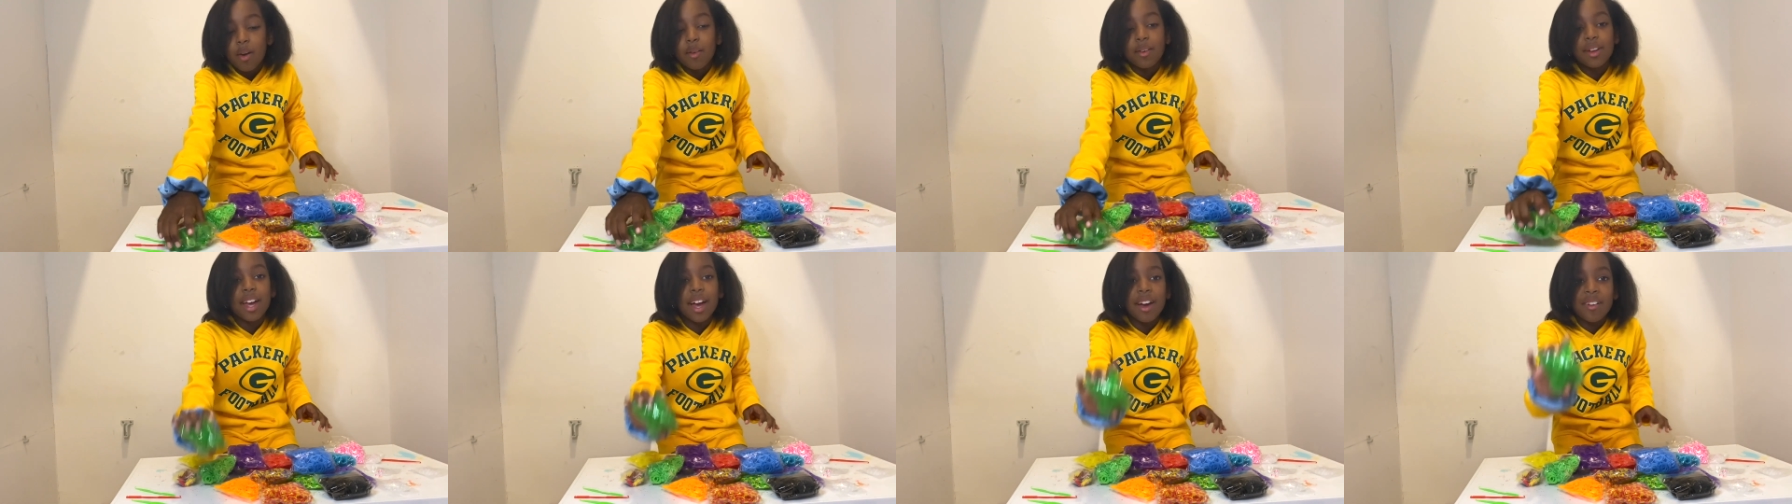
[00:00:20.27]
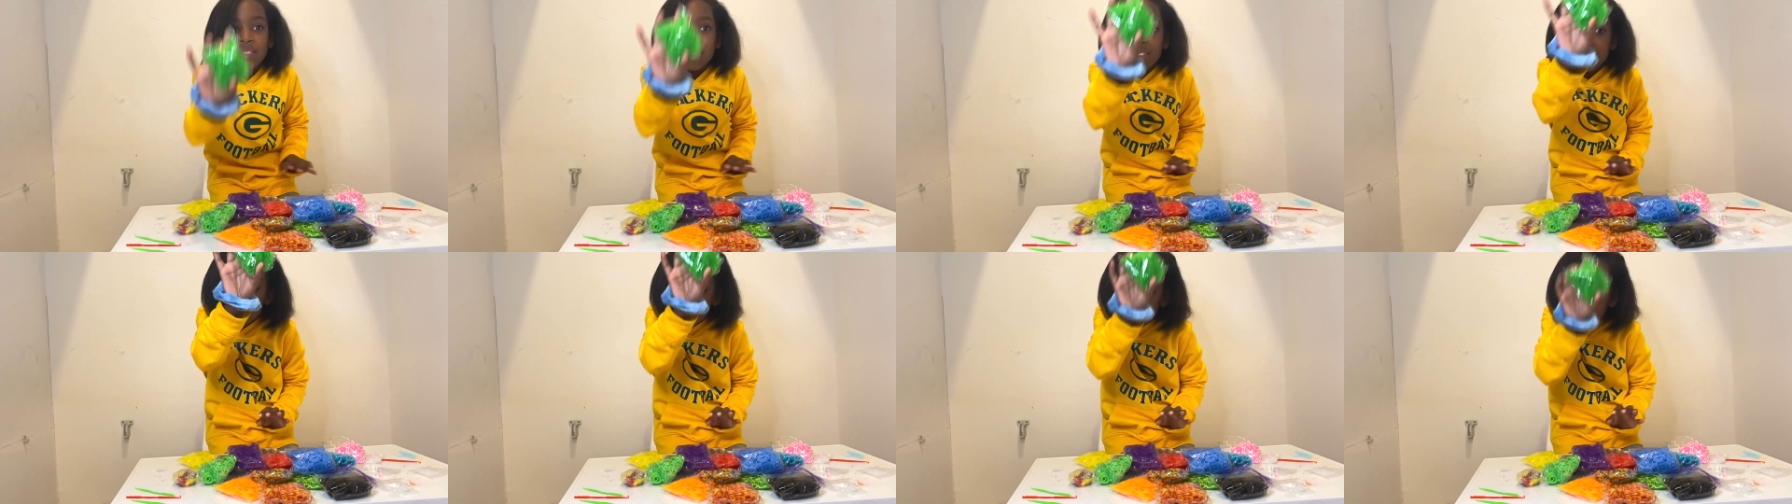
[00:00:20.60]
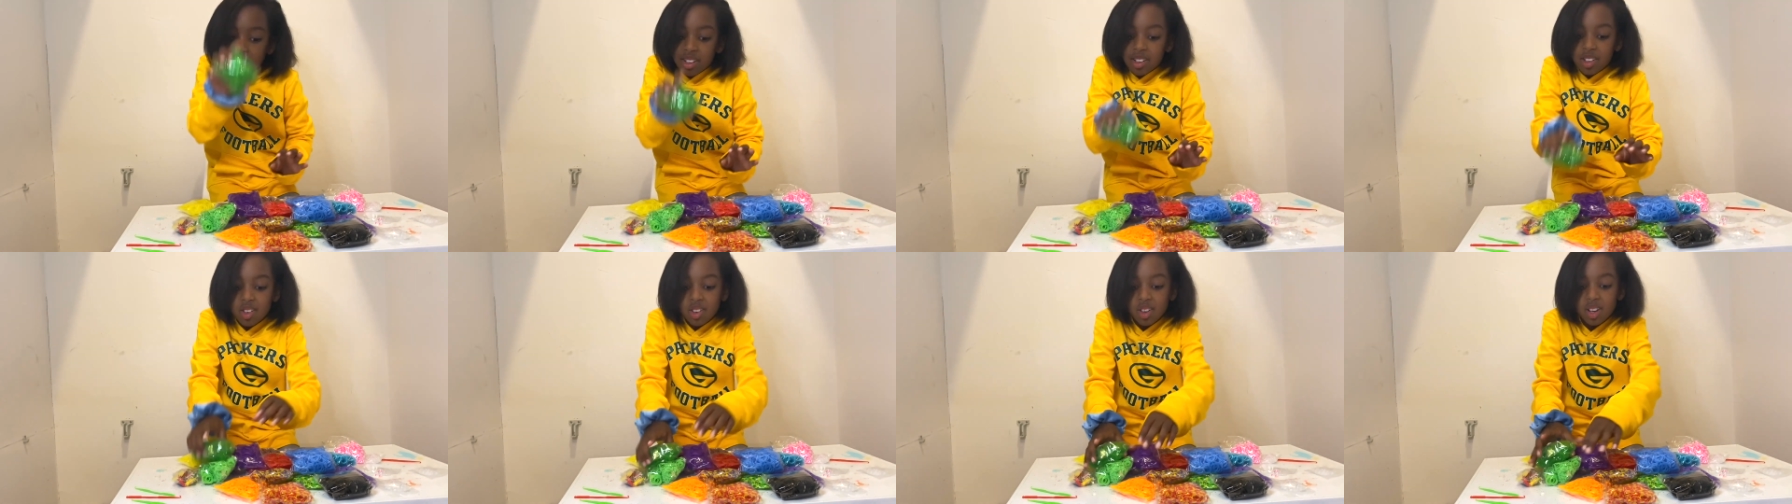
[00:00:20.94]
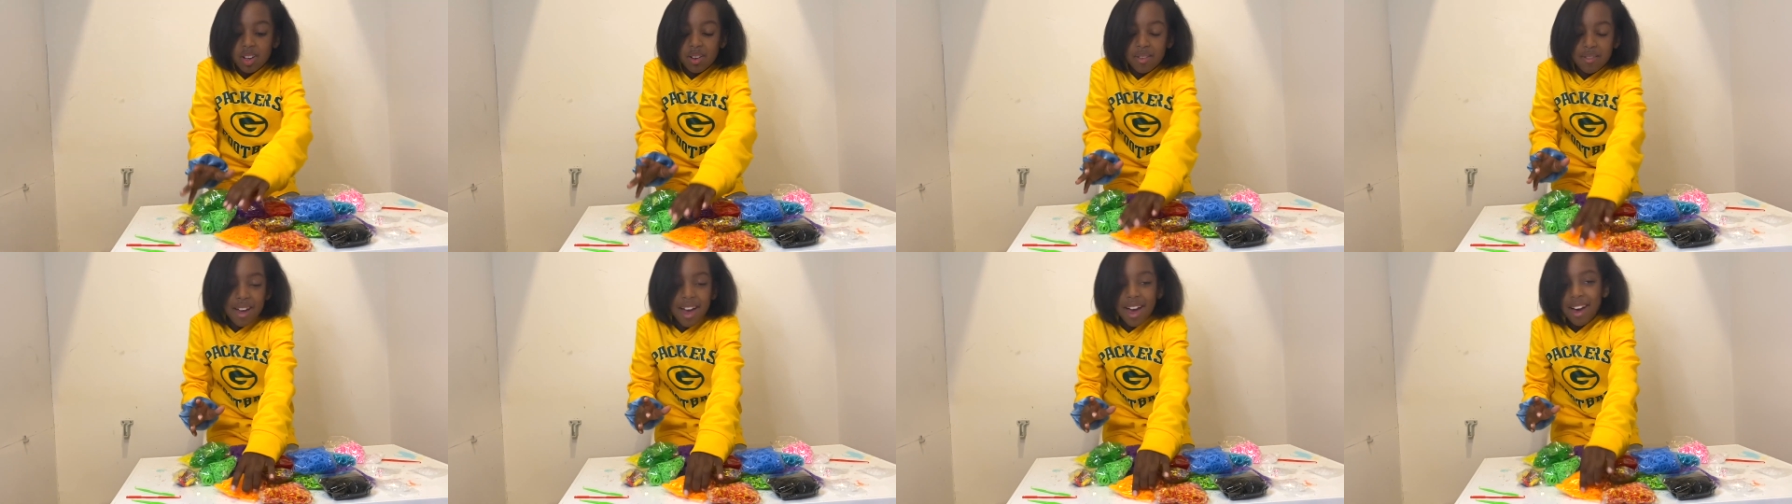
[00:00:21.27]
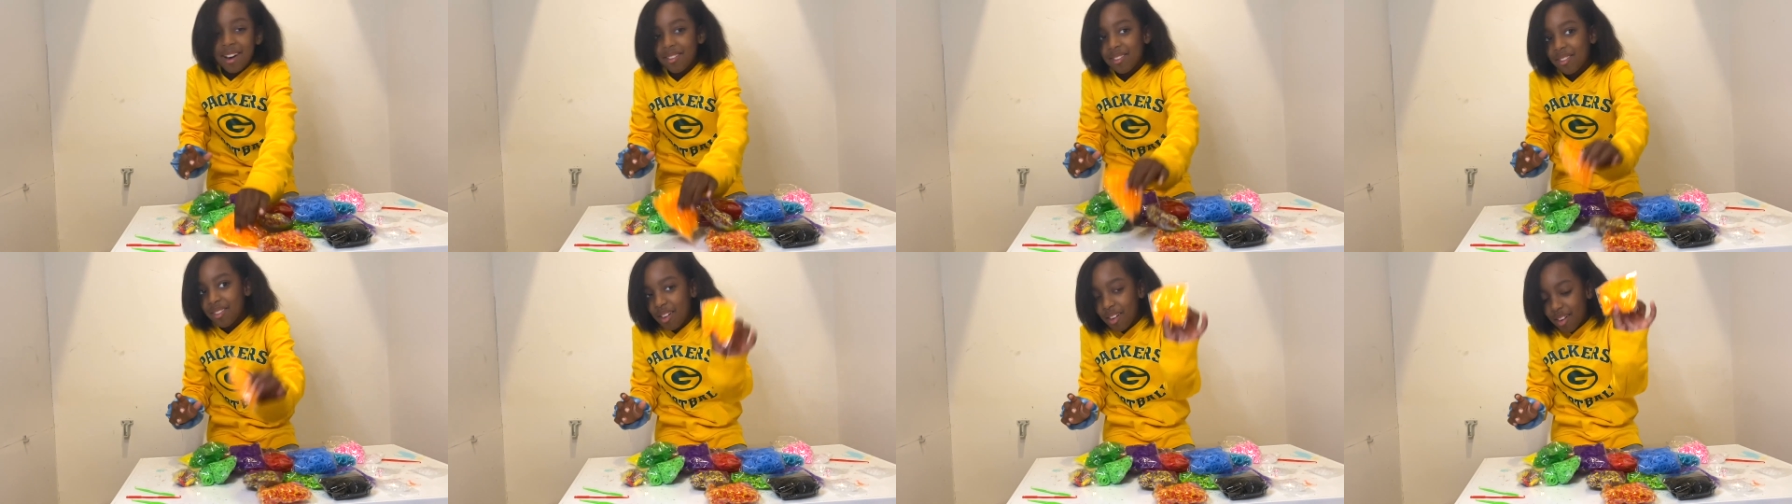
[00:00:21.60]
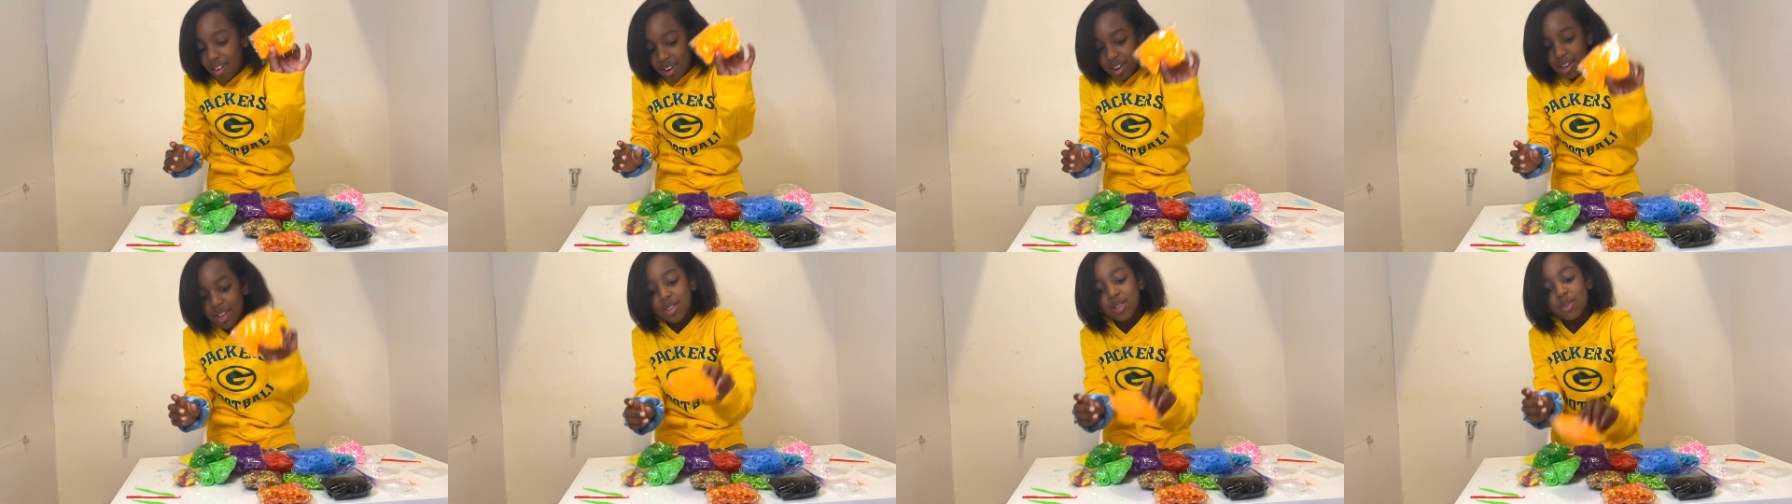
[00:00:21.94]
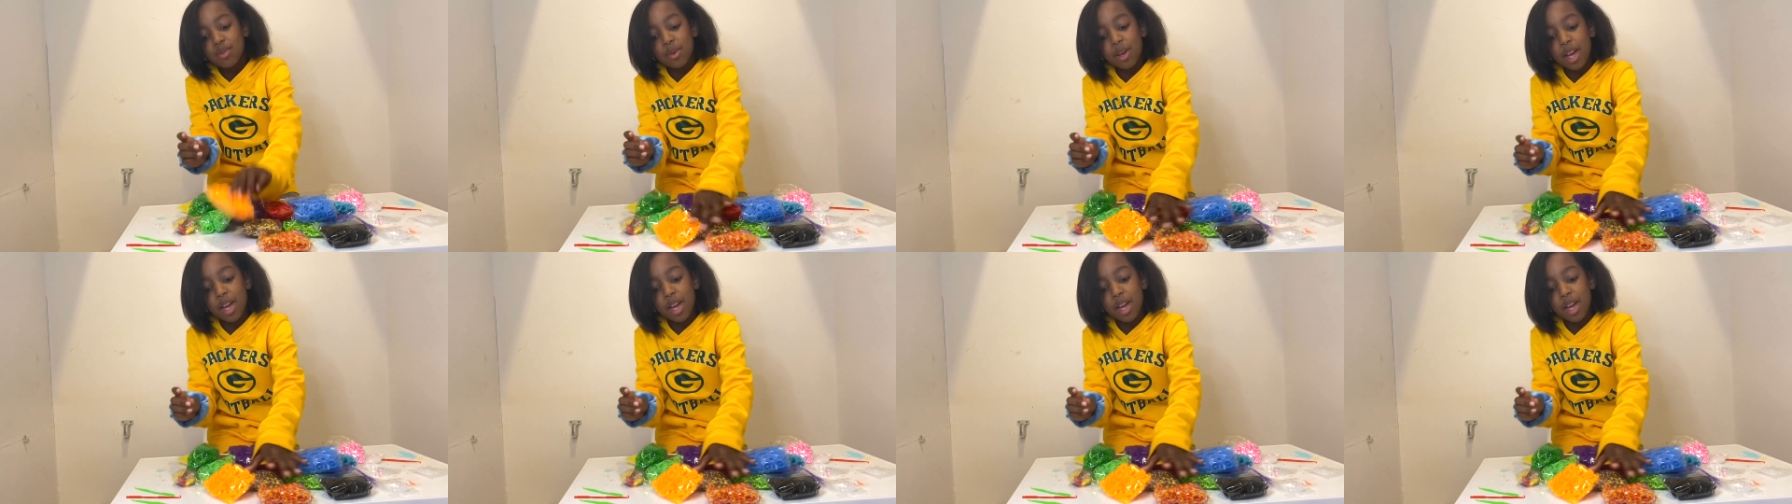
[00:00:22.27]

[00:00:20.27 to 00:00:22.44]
we have another green, we have orange,